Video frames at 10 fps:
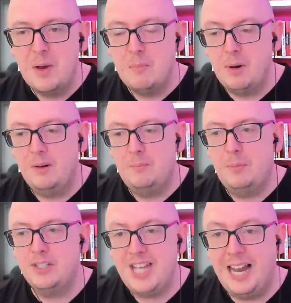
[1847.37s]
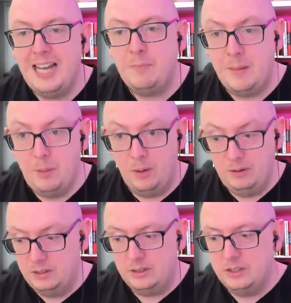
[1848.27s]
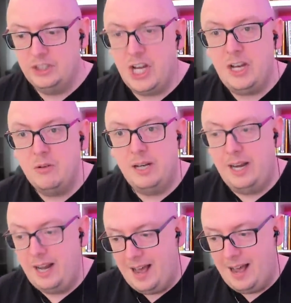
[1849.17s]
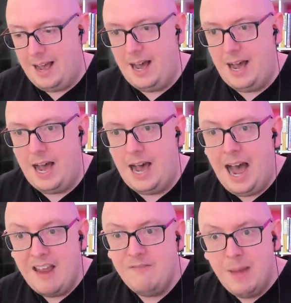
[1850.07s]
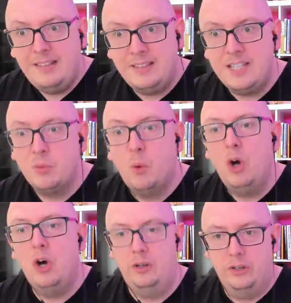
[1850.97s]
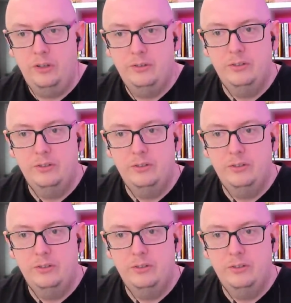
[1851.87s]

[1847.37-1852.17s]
But telling people genuinely, I've made this work.